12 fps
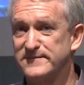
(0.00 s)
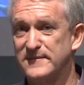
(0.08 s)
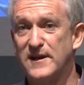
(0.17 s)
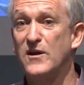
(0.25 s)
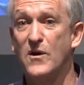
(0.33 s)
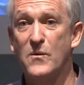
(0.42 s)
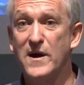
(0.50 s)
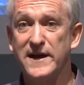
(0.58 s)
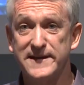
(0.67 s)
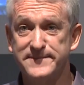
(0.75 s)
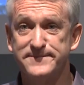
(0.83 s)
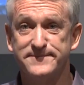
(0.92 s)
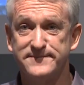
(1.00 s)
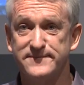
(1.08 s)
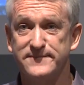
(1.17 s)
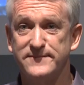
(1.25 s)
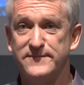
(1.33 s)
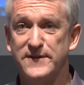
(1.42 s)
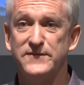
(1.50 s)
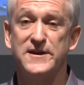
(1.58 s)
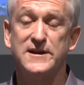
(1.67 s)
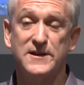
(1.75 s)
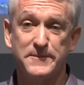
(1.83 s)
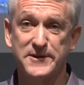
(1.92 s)
a long way, 50
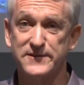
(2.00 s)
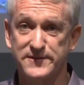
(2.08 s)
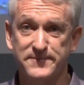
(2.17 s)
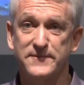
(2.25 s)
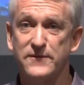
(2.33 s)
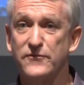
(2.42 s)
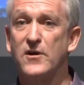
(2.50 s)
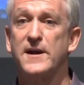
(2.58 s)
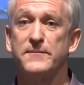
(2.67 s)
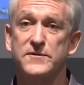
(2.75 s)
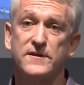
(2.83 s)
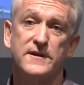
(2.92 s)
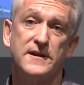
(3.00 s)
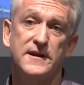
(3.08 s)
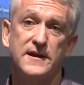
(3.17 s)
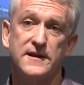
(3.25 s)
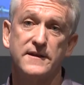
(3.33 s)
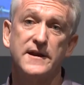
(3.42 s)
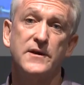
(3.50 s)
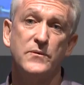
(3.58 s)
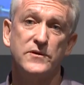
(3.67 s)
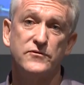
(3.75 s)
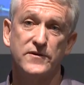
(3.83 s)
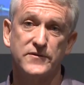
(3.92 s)
kilometres, right up to the
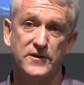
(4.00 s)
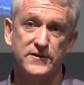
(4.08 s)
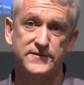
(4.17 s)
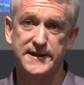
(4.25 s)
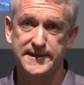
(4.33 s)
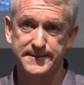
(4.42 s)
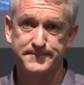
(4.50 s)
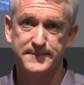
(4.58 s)
Edwards River offtake.